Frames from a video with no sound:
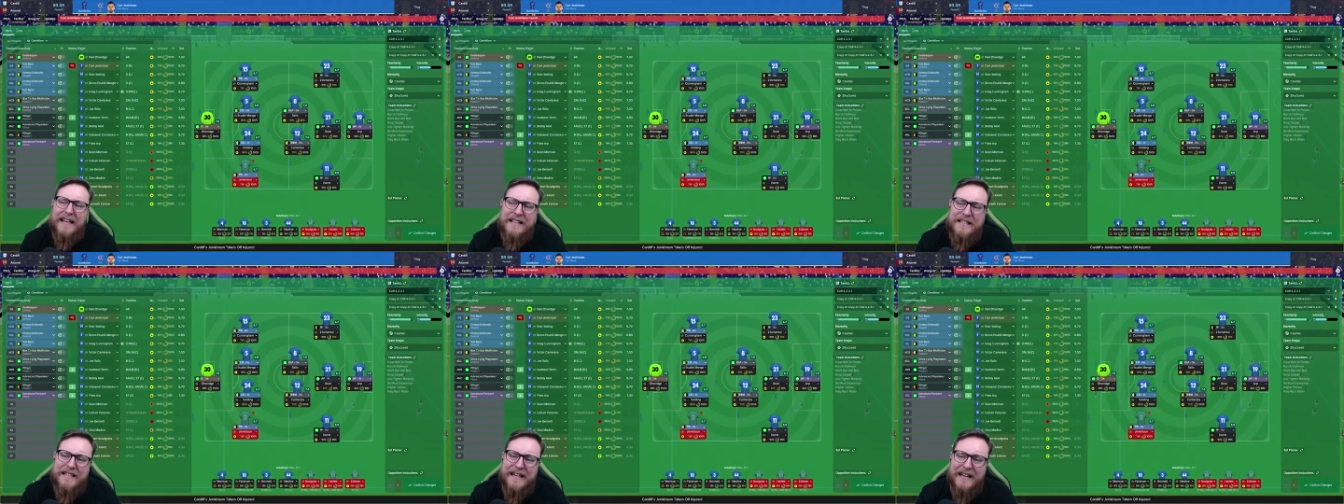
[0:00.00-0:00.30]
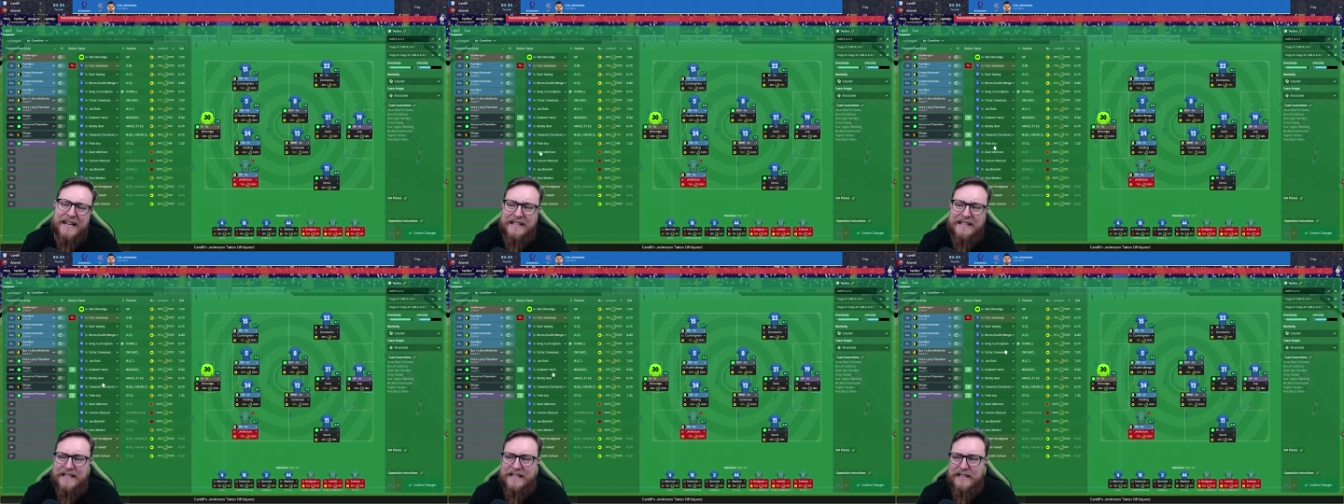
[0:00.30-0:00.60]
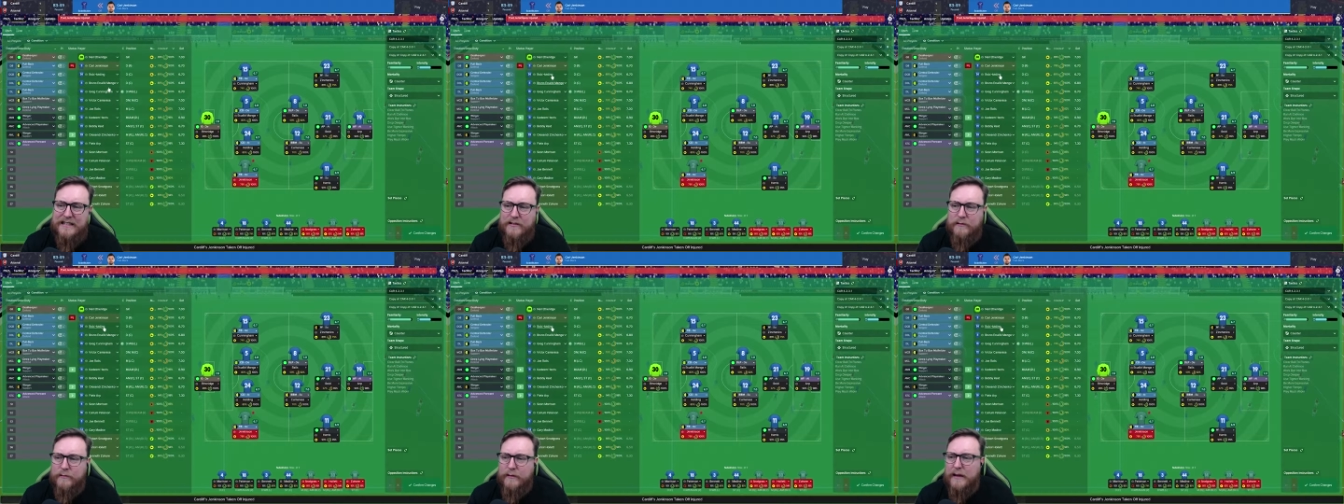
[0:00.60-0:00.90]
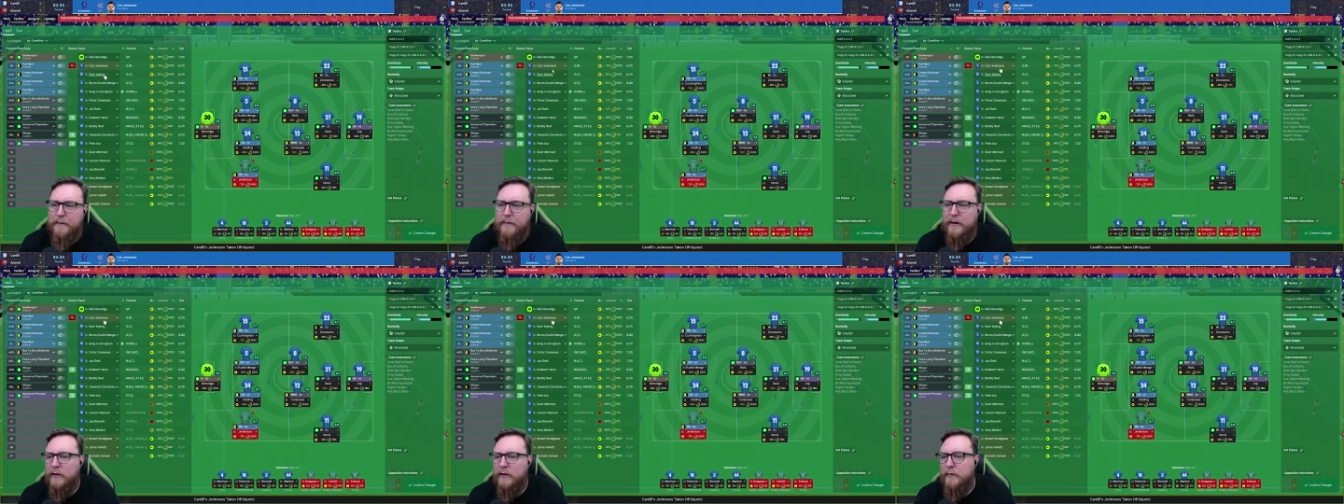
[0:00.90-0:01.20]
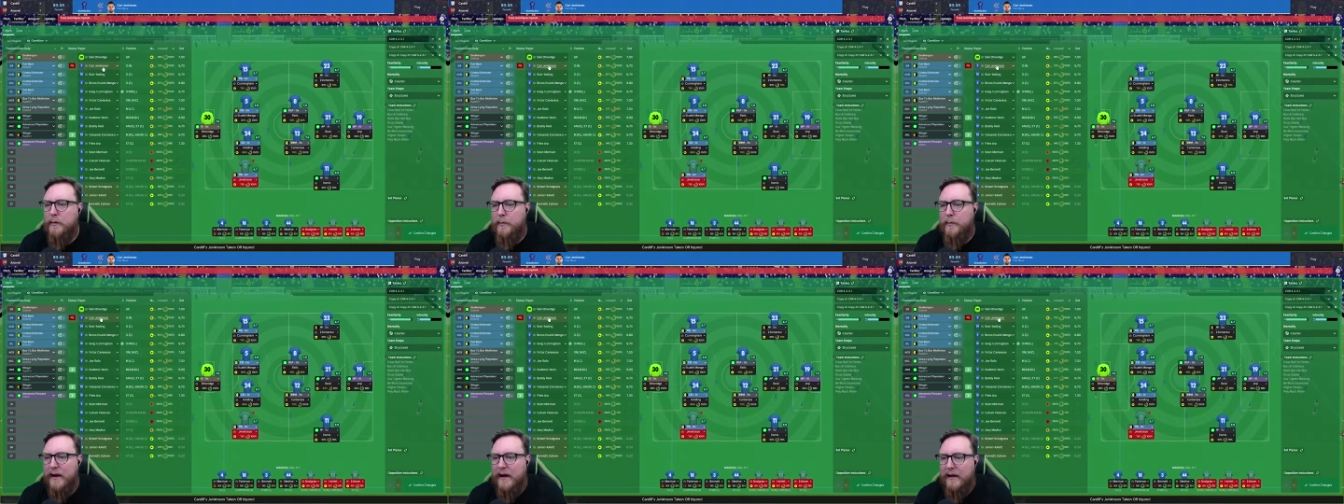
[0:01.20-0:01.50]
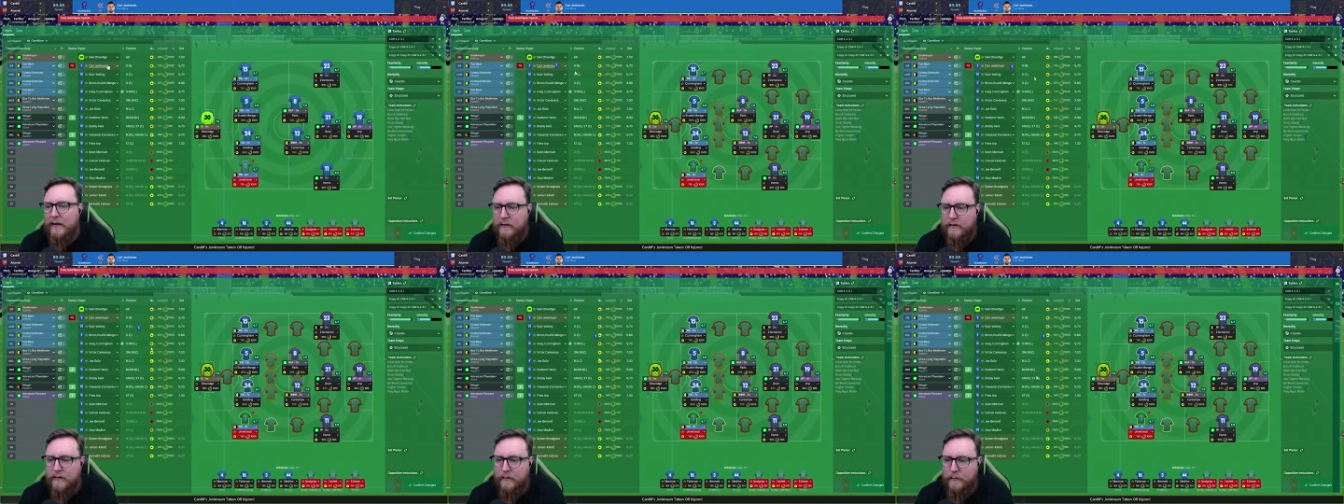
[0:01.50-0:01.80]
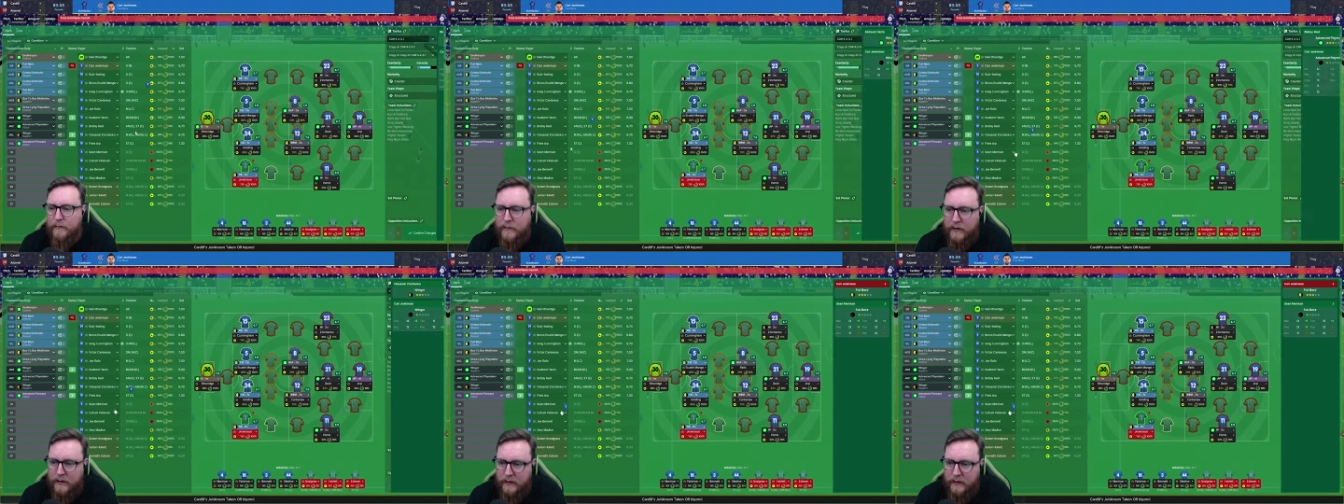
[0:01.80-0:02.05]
Jenkinson. Well, that might not be bad because I'm